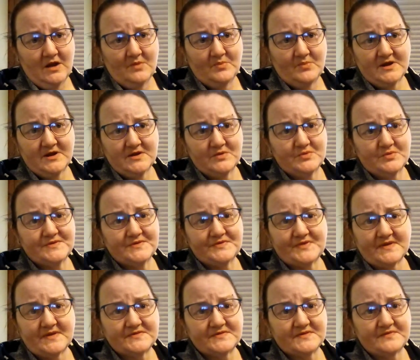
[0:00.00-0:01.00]
But it was
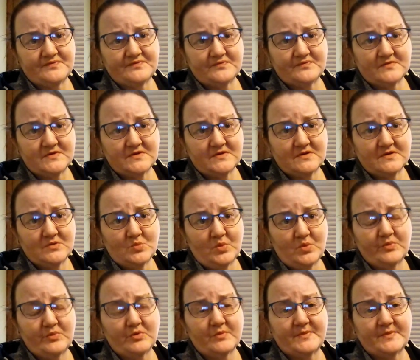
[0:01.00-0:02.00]
as if
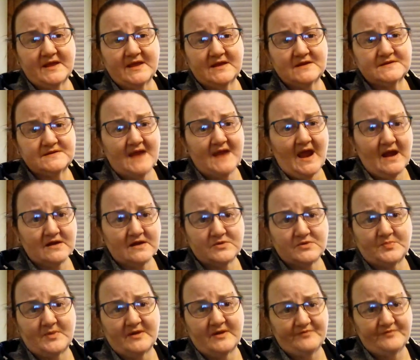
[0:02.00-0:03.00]
we were being attacked
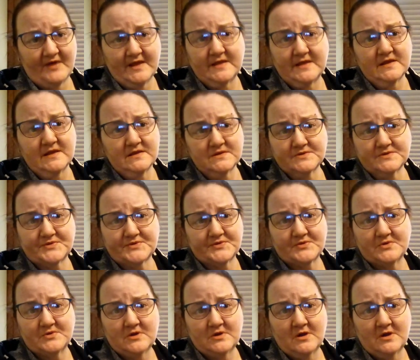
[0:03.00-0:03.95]
by Vikings,